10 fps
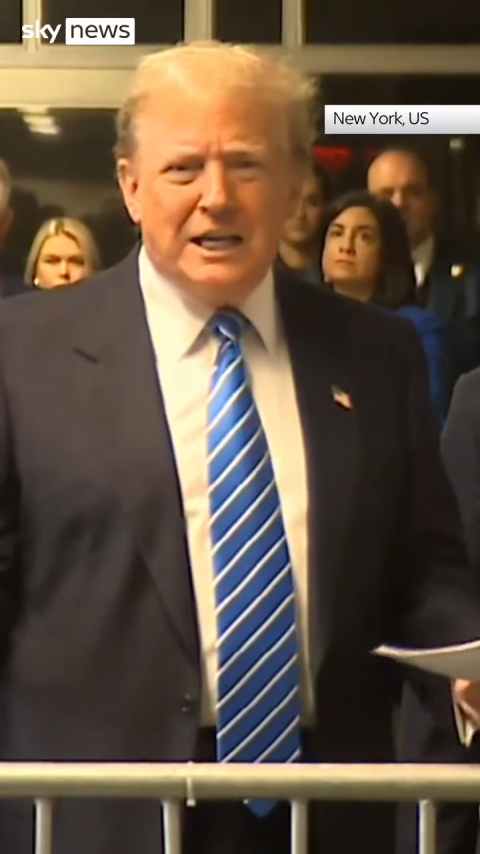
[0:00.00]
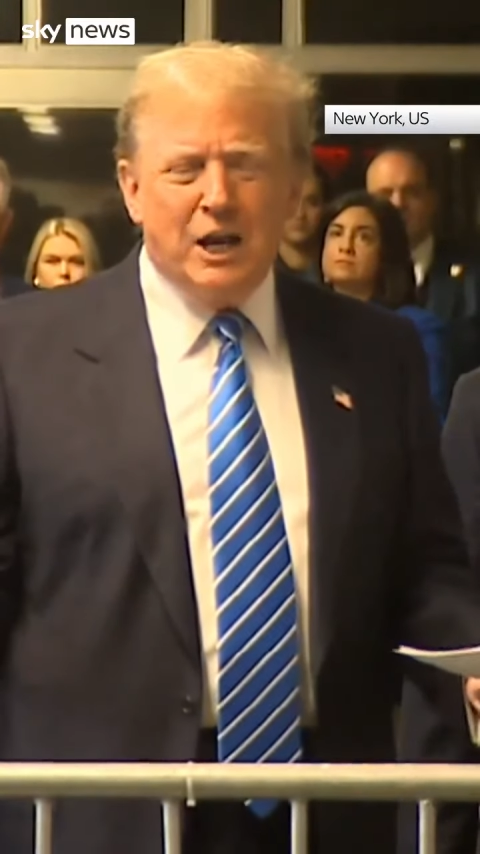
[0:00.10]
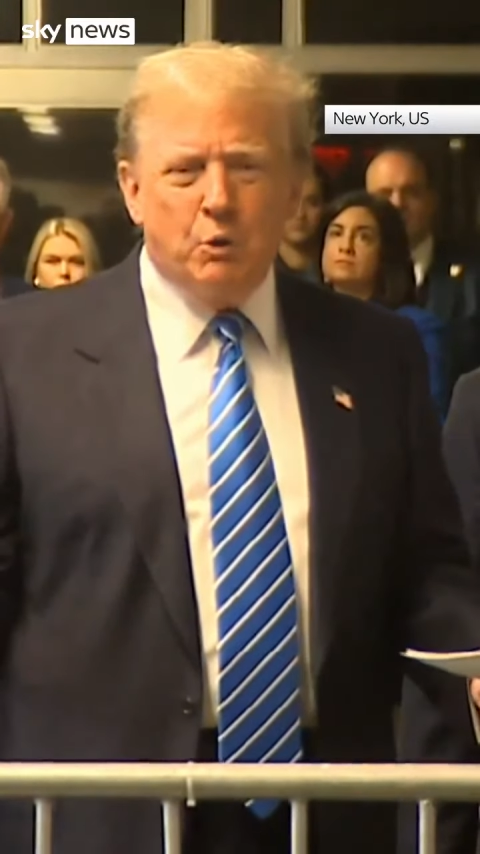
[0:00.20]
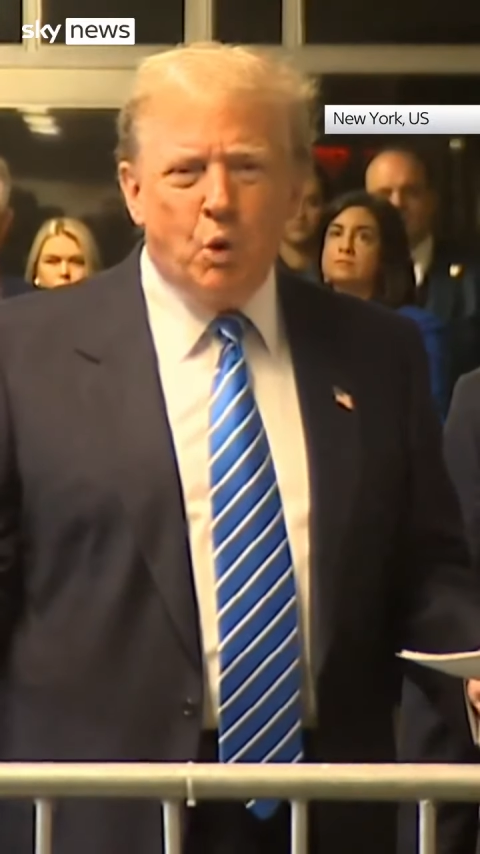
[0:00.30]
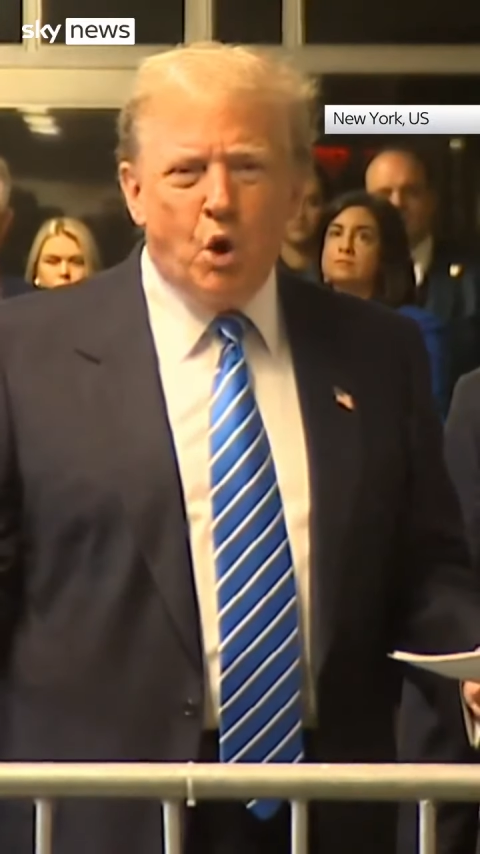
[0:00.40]

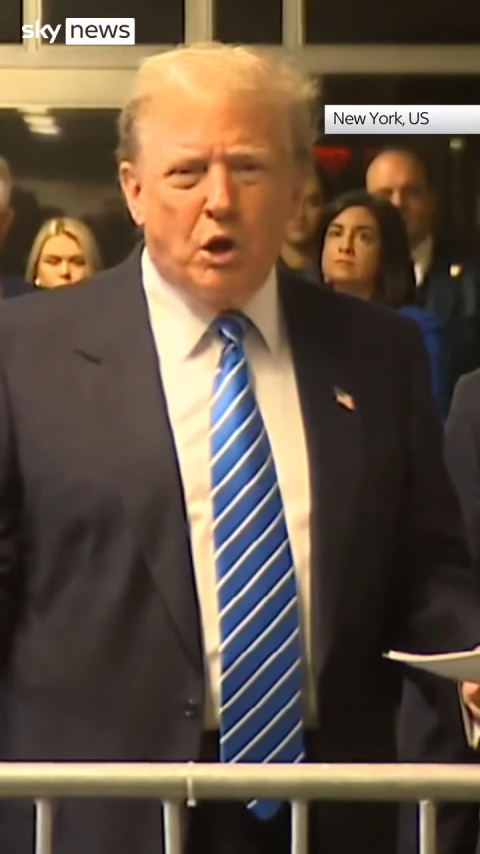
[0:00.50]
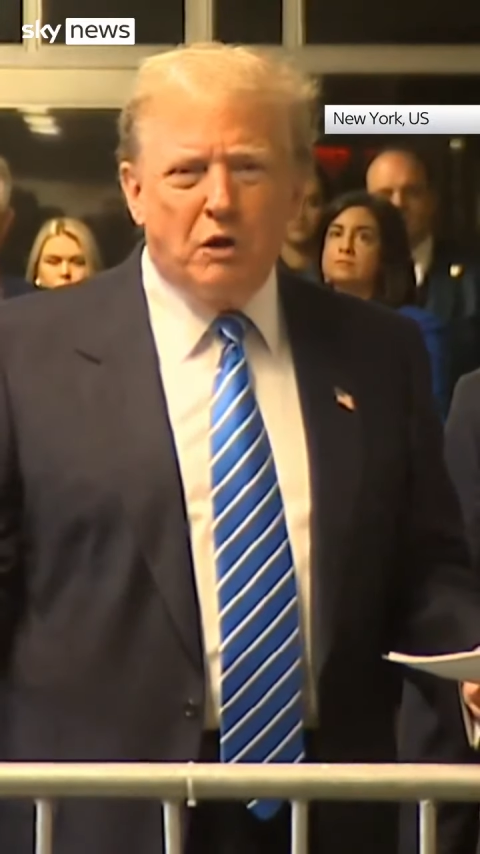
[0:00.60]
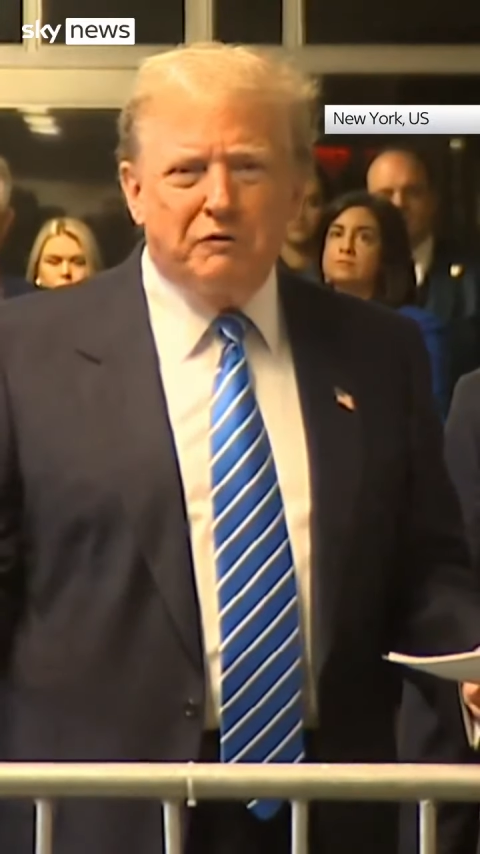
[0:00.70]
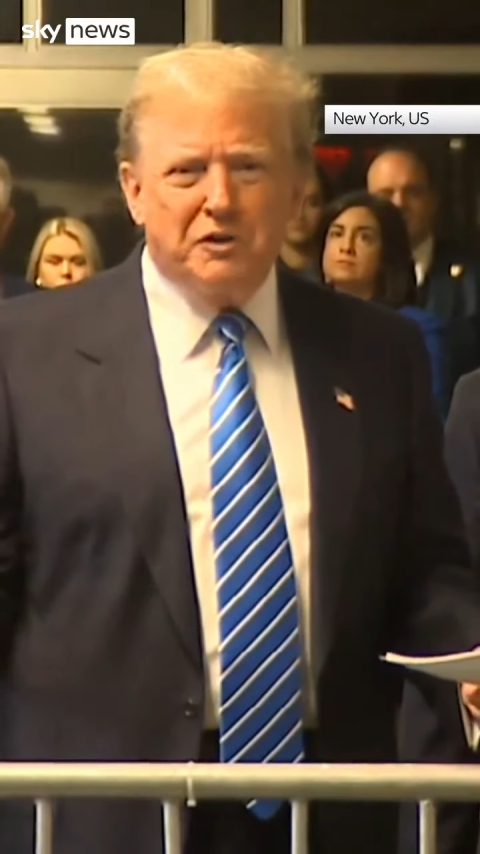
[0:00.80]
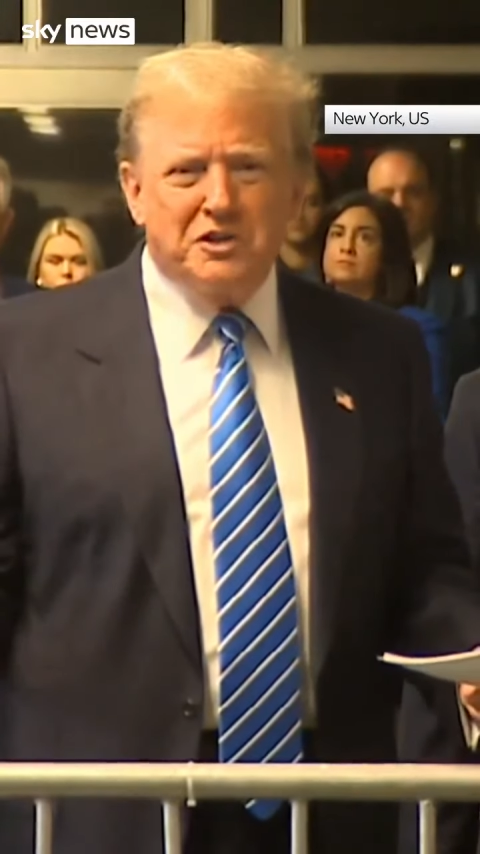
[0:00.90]
can't walk
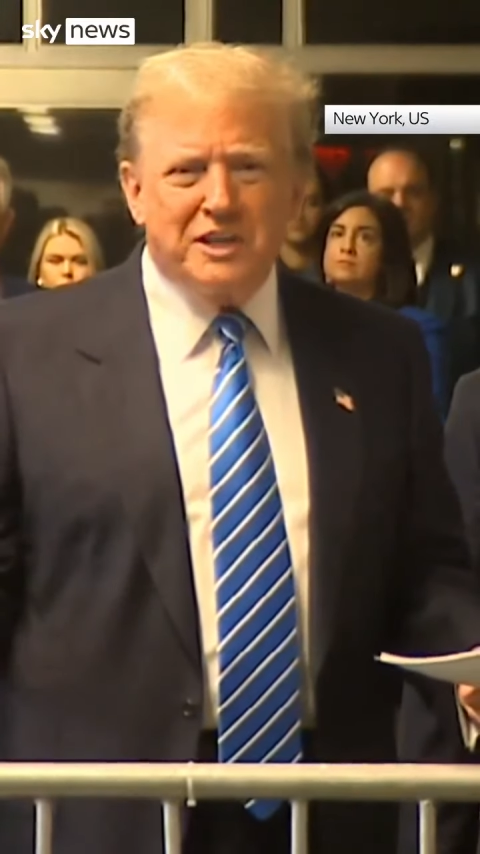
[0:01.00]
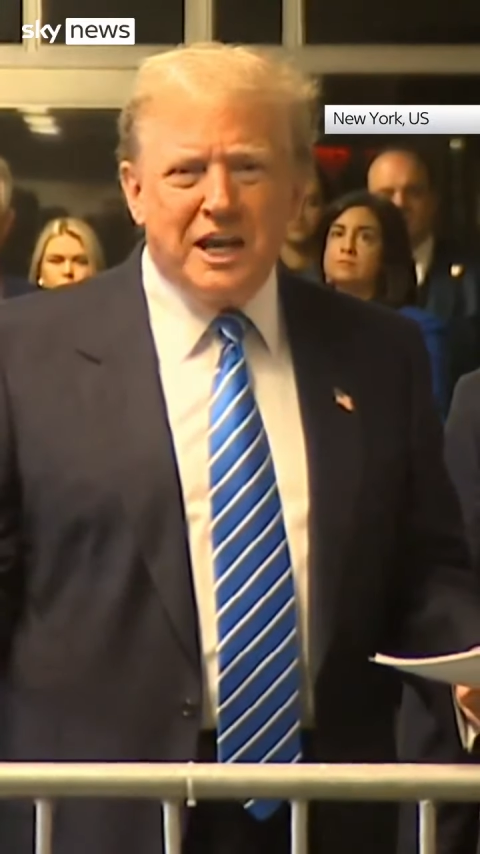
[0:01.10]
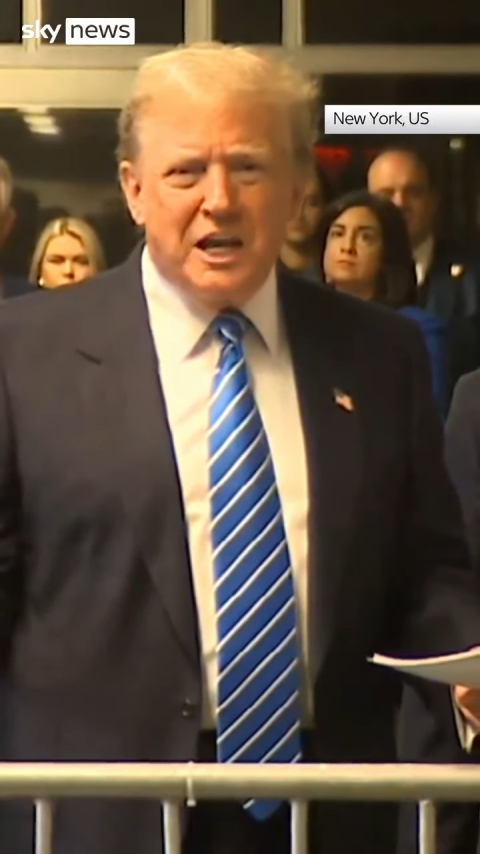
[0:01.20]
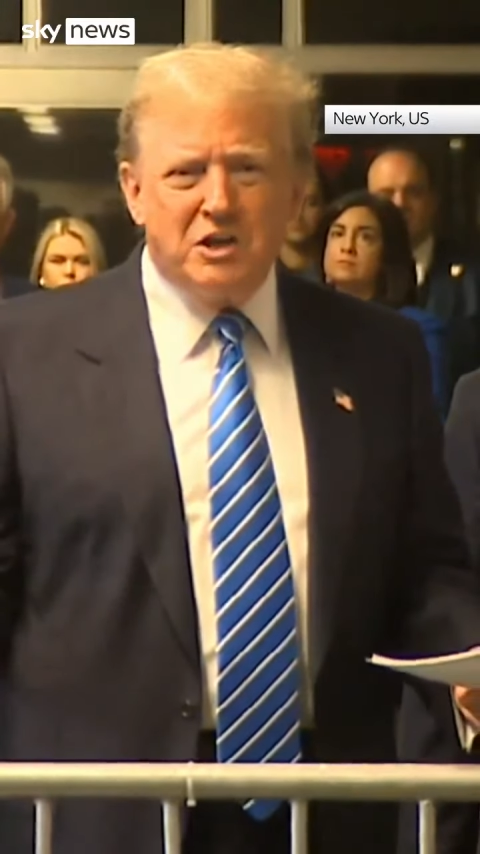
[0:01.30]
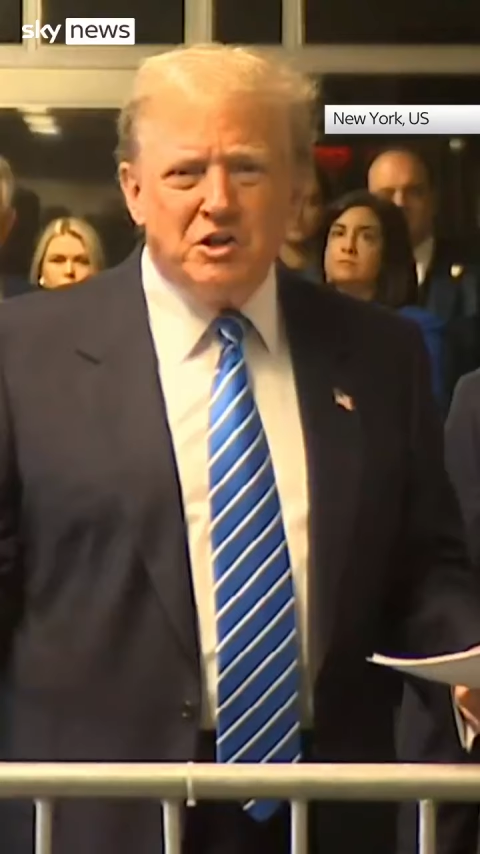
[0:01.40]
off a
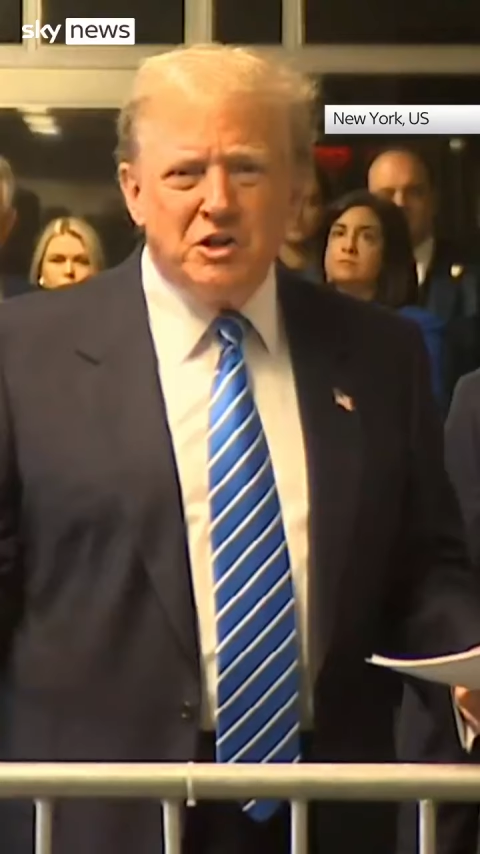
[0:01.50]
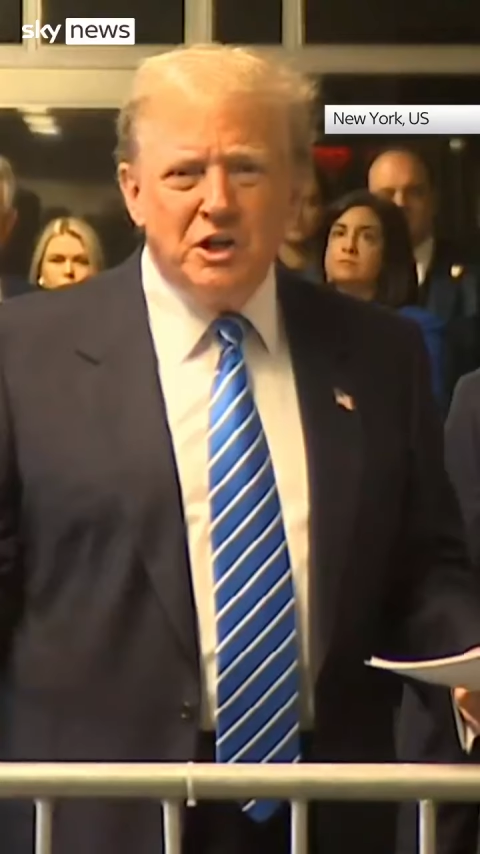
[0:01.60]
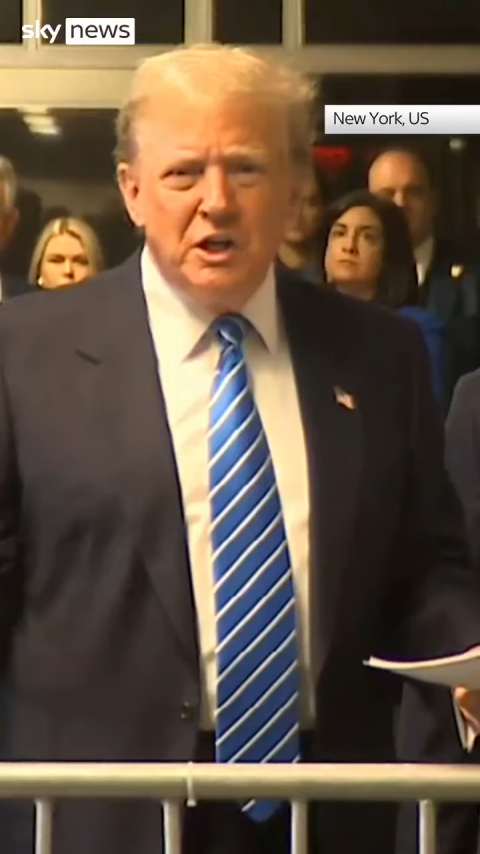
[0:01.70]
stage.